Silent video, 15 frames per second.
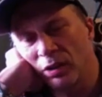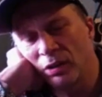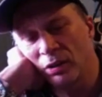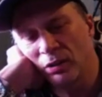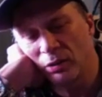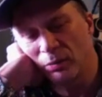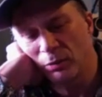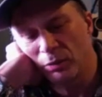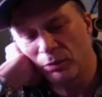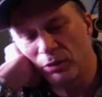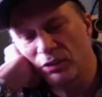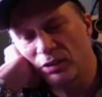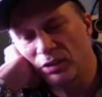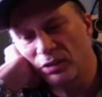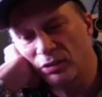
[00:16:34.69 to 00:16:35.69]
lot of my
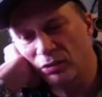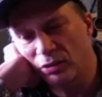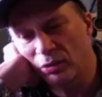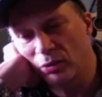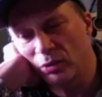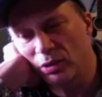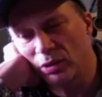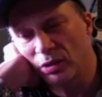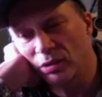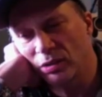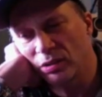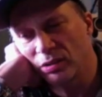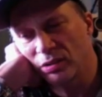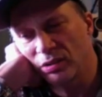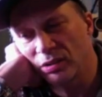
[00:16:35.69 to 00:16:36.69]
music through
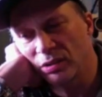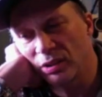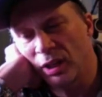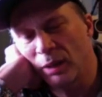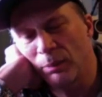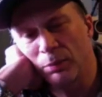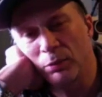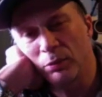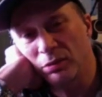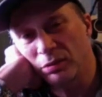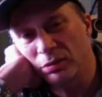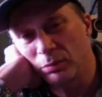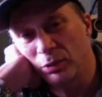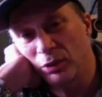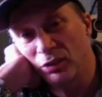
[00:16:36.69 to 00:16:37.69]
Apple
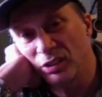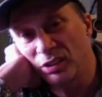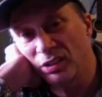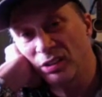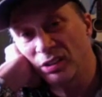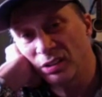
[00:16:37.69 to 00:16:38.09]
Music.